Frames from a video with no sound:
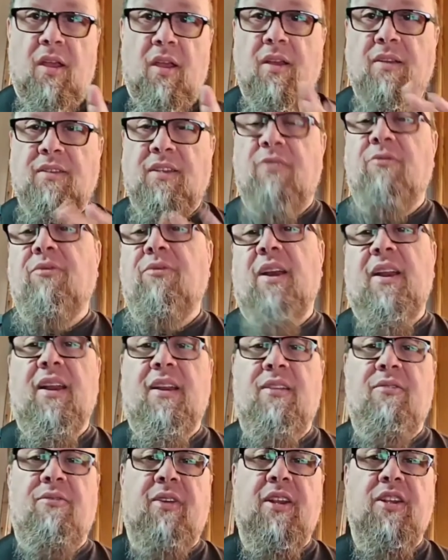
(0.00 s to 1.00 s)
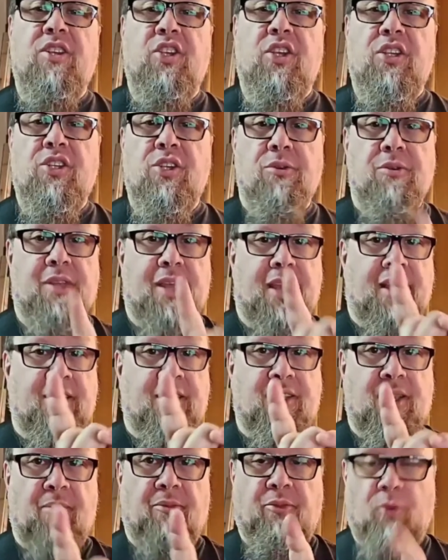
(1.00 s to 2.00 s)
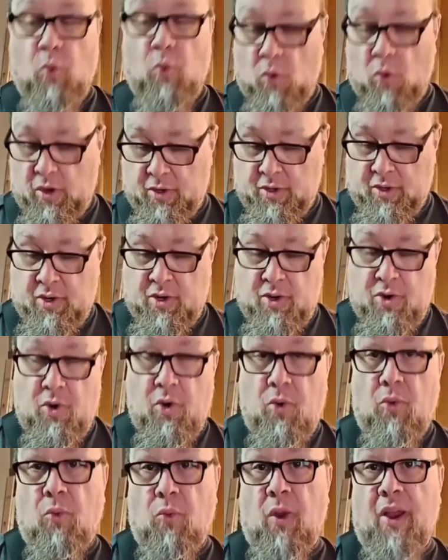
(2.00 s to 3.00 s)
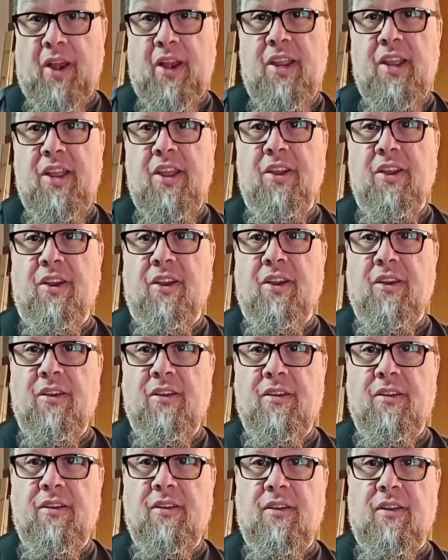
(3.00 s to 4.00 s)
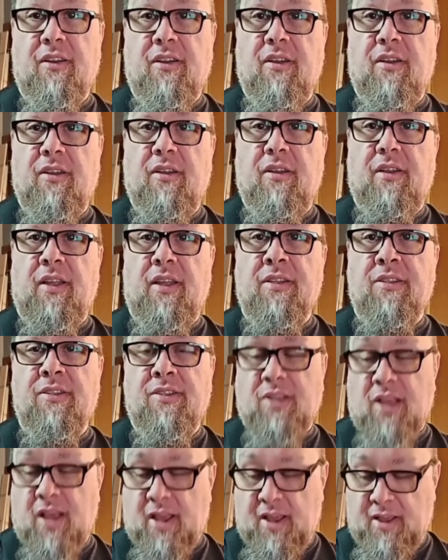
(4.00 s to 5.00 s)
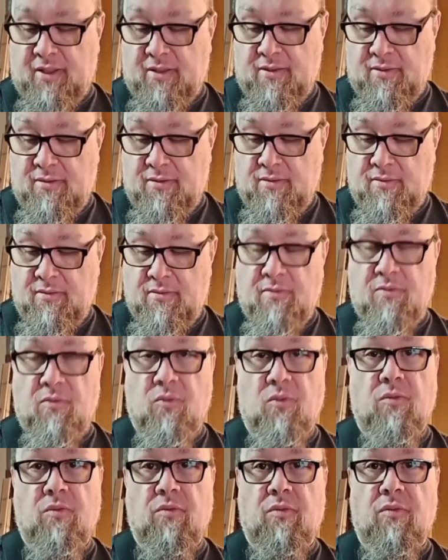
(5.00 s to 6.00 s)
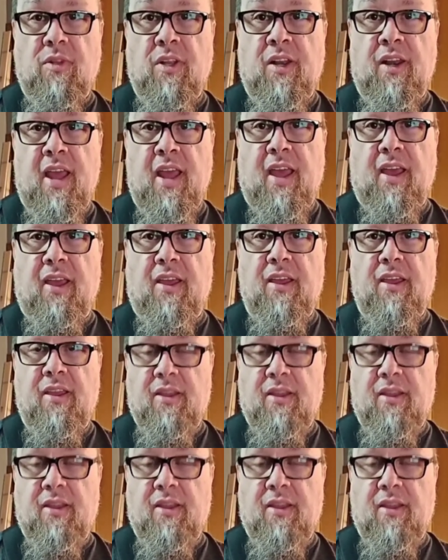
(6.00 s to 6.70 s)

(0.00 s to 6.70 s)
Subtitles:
Didn't find any finish issues except for one. Right here, inside the neck,